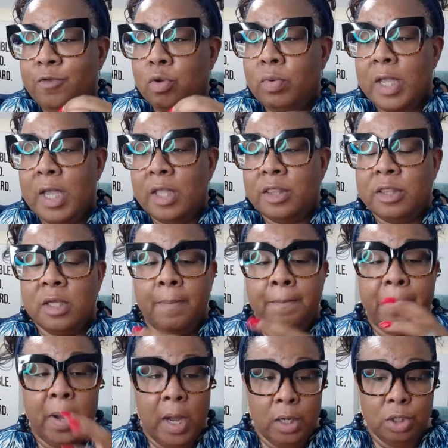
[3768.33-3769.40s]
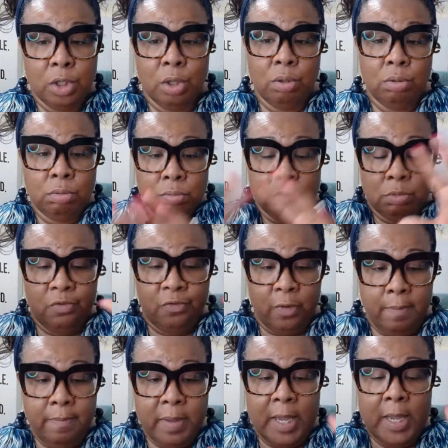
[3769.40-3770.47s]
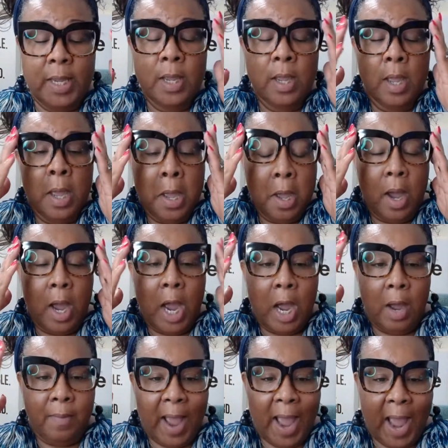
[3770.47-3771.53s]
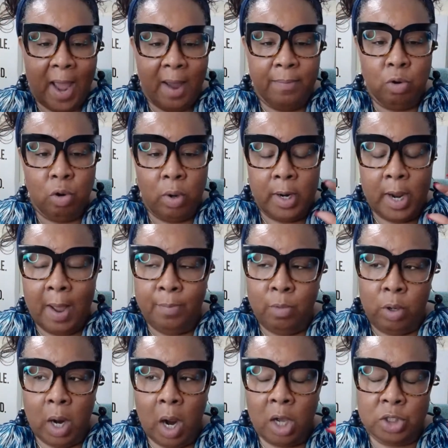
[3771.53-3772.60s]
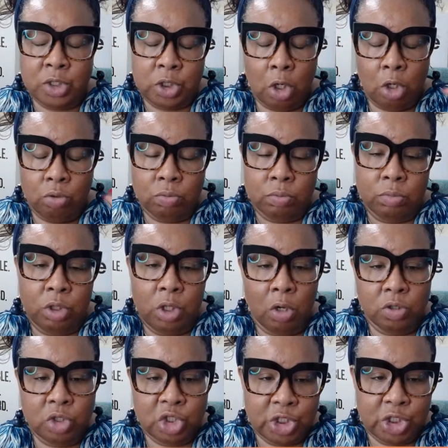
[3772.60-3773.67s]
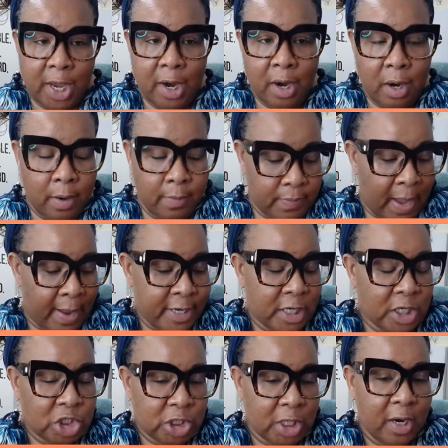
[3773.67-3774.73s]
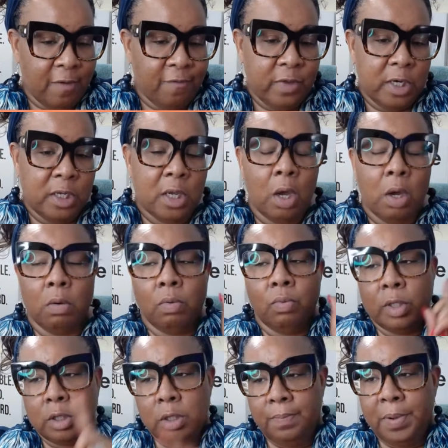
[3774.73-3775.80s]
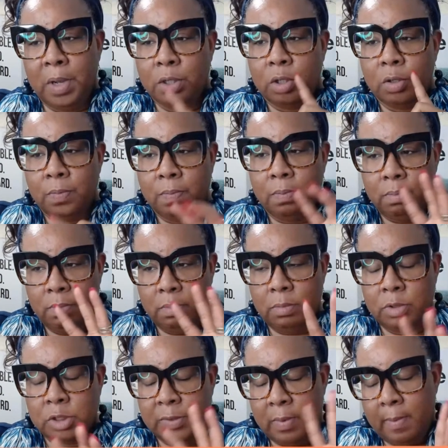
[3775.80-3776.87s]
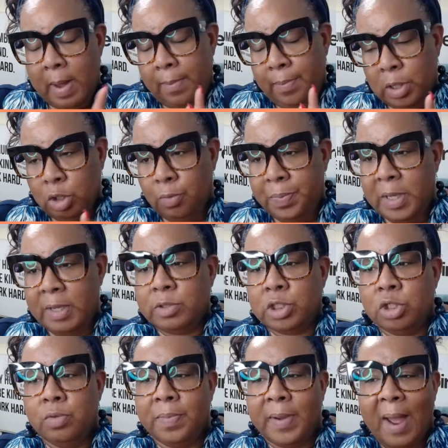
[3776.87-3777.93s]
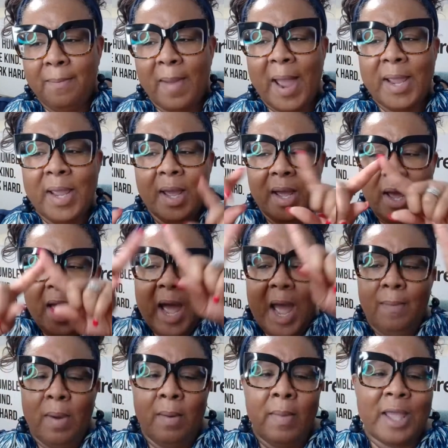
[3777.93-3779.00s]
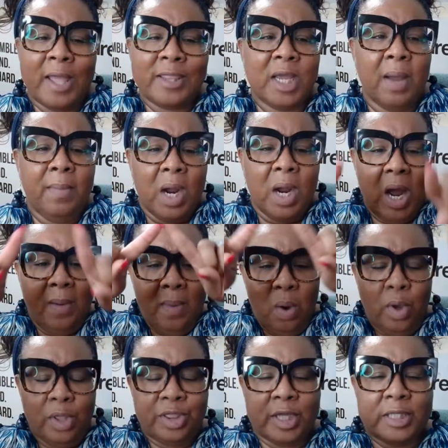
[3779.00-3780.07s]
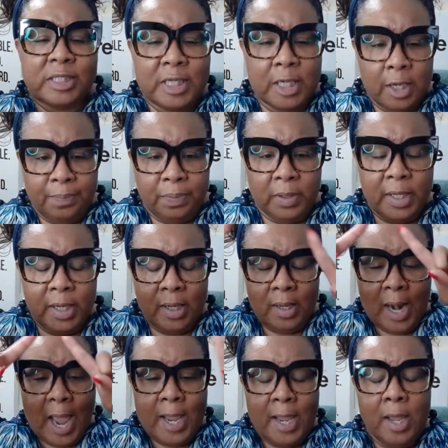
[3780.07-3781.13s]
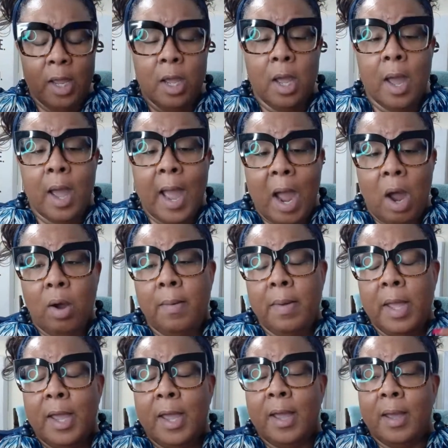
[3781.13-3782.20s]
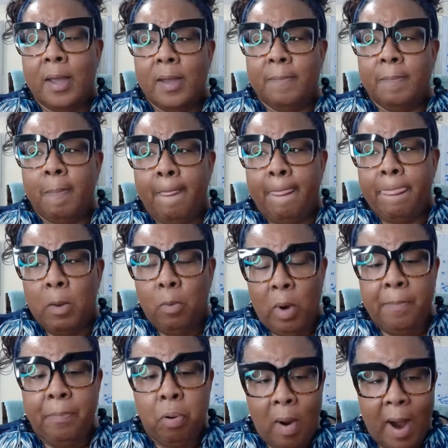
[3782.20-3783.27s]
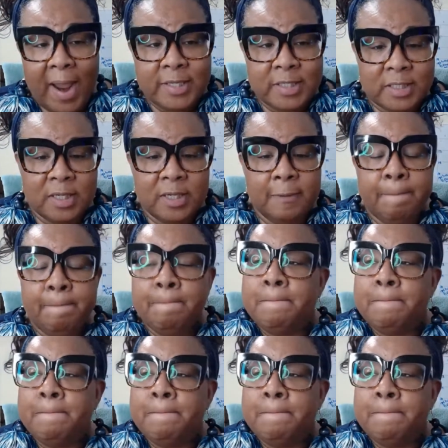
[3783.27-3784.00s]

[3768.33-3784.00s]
get the bundle from me, I'm gonna also share. I need to share that video with the bundle, some of my bundle peeps too. But I think I'm gonna come up with a template like how with pricing.